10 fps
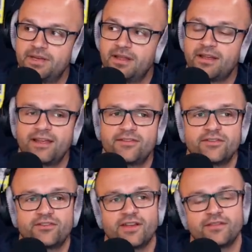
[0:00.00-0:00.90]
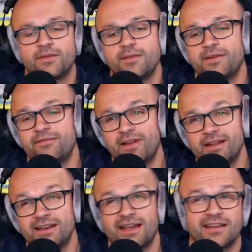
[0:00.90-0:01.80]
And I guess there's a chance, with it being a
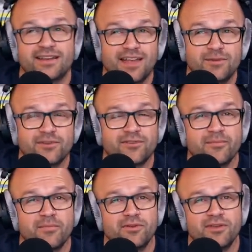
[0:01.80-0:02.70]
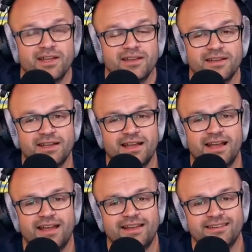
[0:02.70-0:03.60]
Friday night and game not till the Monday,
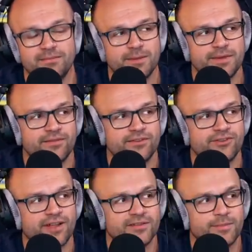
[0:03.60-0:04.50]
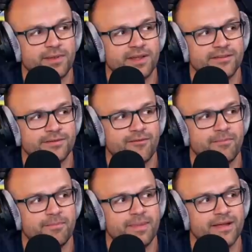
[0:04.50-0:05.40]
I guess it maybe gives a chance for players to have
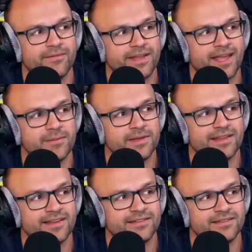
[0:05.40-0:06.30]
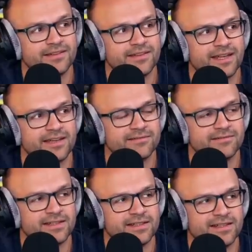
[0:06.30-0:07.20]
a bit of a game in this. And then
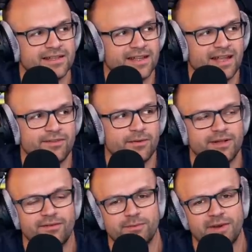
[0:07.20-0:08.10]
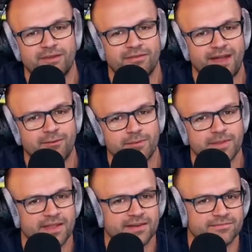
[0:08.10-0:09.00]
if you want to give someone half an hour,
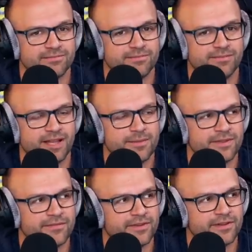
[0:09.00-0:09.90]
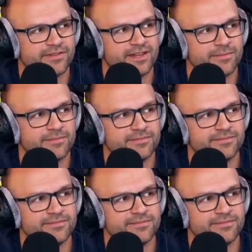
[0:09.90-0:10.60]
but then play them in the first team.